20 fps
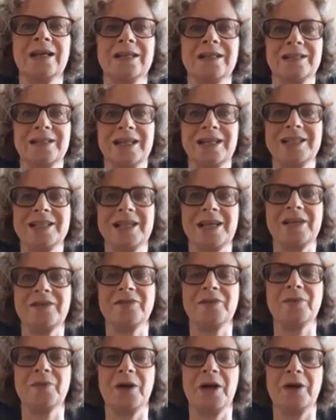Stay
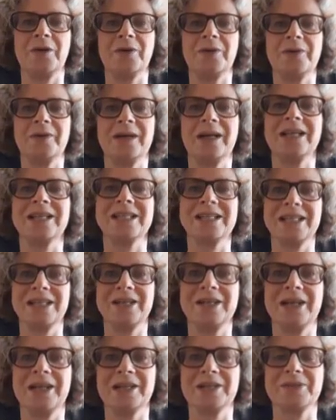safe and well, and see
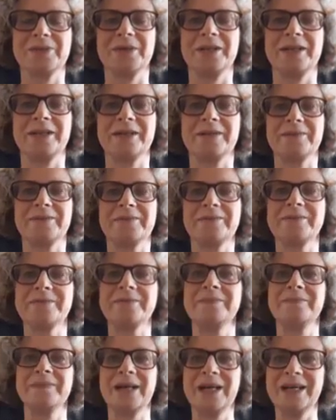you next week.
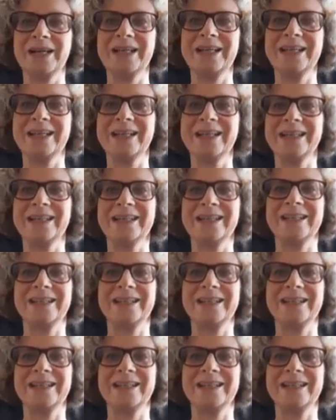Bye!